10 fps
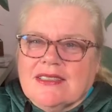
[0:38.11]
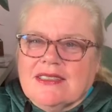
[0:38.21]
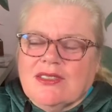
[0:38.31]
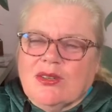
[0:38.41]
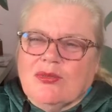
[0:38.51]

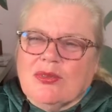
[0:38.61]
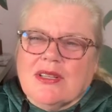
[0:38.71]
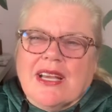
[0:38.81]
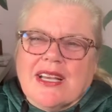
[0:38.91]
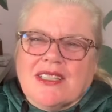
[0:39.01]
you know, for
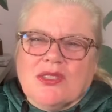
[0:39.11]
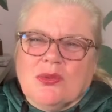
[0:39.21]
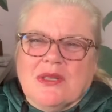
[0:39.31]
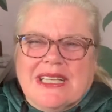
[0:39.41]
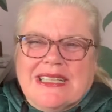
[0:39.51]
like two
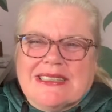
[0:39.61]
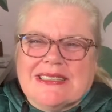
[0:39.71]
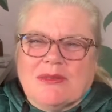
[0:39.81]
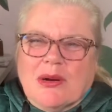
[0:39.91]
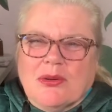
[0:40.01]

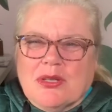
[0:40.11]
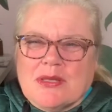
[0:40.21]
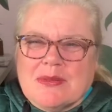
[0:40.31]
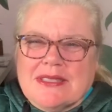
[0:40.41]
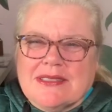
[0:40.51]
weeks around
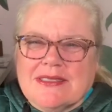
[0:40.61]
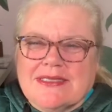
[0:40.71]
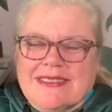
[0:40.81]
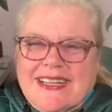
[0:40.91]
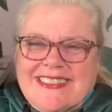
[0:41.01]
Christmas.
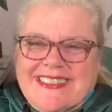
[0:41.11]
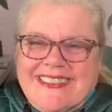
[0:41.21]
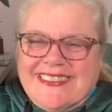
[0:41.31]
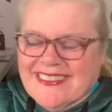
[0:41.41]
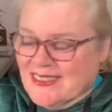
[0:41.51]
That's it.
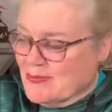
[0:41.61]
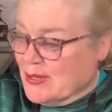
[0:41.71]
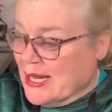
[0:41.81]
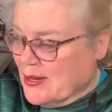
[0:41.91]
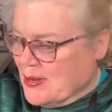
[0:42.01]

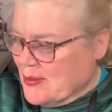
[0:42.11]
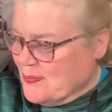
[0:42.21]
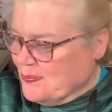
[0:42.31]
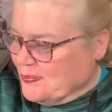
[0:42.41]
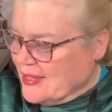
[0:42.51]
But anyway,
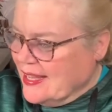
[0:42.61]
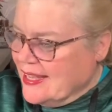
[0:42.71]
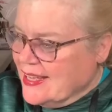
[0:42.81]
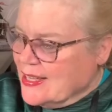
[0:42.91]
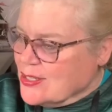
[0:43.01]

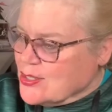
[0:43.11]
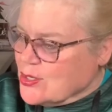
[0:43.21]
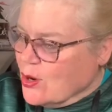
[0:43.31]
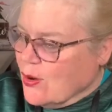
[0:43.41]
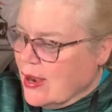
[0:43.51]

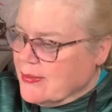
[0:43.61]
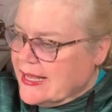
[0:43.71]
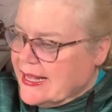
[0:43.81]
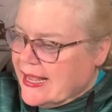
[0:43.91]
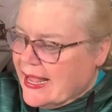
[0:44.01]
so I'm
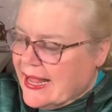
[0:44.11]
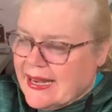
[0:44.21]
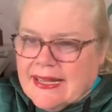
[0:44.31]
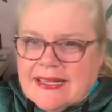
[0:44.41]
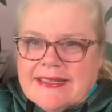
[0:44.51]
getting
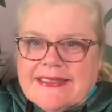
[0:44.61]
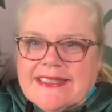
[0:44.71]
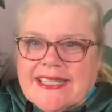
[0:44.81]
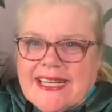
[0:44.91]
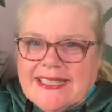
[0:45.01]
on a
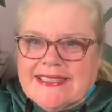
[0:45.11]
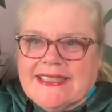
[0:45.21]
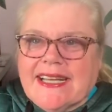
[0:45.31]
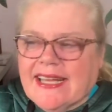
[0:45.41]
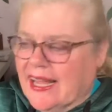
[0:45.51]
little late
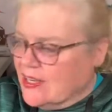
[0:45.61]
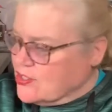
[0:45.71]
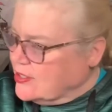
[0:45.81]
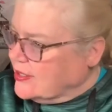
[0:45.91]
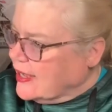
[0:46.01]
tonight,
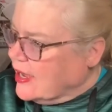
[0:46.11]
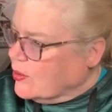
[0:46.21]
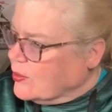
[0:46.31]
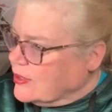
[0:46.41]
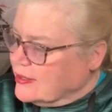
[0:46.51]
actually an
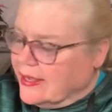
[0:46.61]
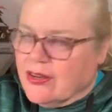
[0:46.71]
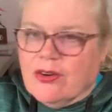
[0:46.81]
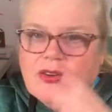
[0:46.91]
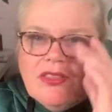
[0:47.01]
hour
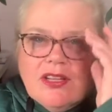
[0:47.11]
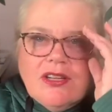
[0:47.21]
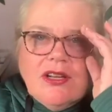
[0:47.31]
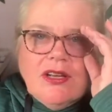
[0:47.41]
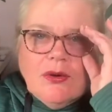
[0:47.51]
later
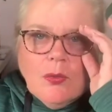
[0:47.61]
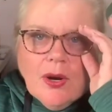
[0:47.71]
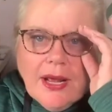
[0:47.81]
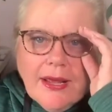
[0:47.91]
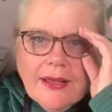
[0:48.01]
than
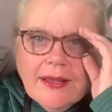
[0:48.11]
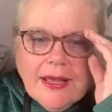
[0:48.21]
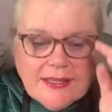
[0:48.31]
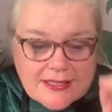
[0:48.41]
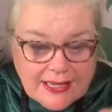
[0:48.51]
what I
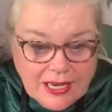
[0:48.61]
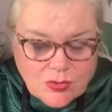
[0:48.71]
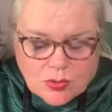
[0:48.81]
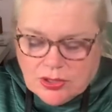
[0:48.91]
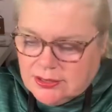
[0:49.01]
had
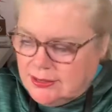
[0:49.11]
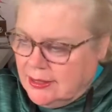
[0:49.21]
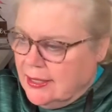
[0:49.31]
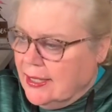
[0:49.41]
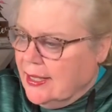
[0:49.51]
scheduled.
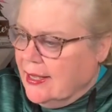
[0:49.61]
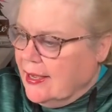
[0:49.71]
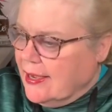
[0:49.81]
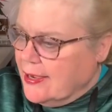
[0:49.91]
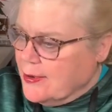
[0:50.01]

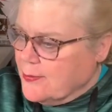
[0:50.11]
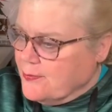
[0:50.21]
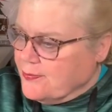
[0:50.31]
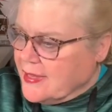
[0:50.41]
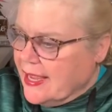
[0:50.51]

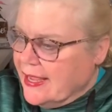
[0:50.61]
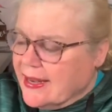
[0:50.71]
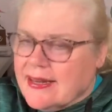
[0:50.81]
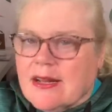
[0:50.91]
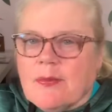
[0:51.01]
Um, I
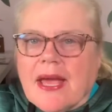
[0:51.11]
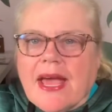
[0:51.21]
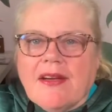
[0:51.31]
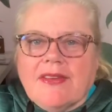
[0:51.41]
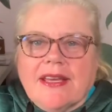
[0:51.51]
ended up
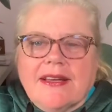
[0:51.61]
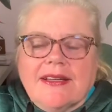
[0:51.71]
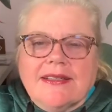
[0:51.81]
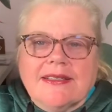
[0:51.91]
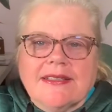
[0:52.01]
having
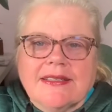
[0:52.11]
a